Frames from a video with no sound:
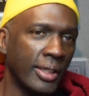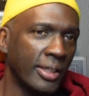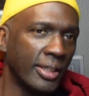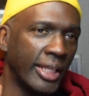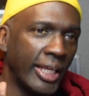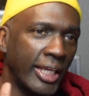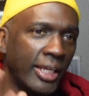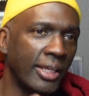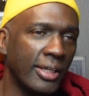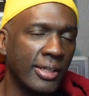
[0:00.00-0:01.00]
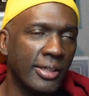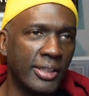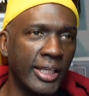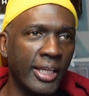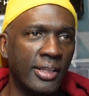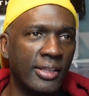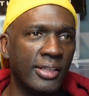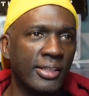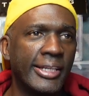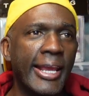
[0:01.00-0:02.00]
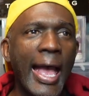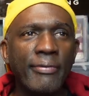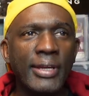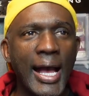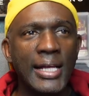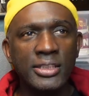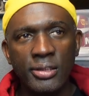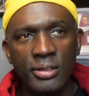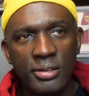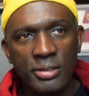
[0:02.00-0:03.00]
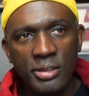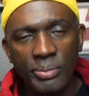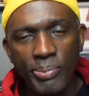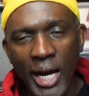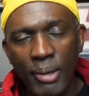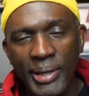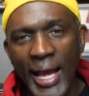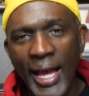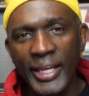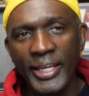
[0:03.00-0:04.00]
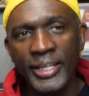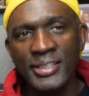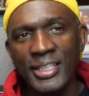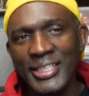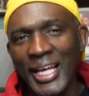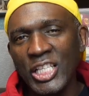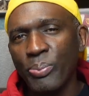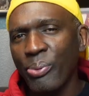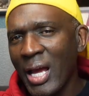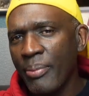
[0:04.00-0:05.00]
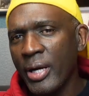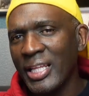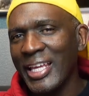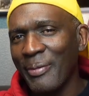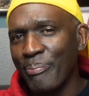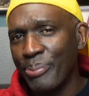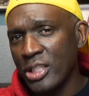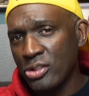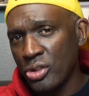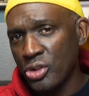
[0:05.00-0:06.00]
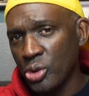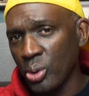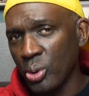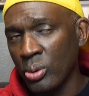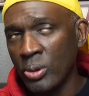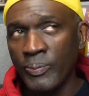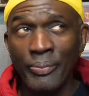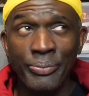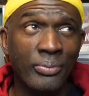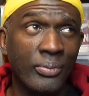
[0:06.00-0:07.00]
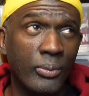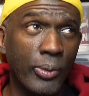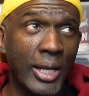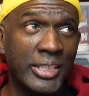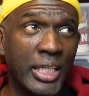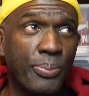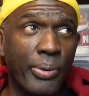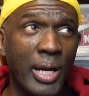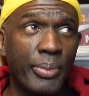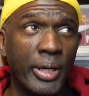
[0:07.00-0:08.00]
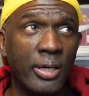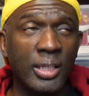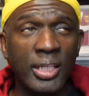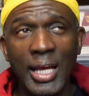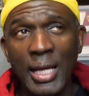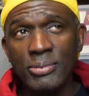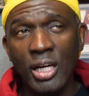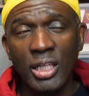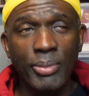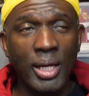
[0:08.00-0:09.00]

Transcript: The caveat to Power BI is that it's primarily a business tool. When I say primarily, I'm talking about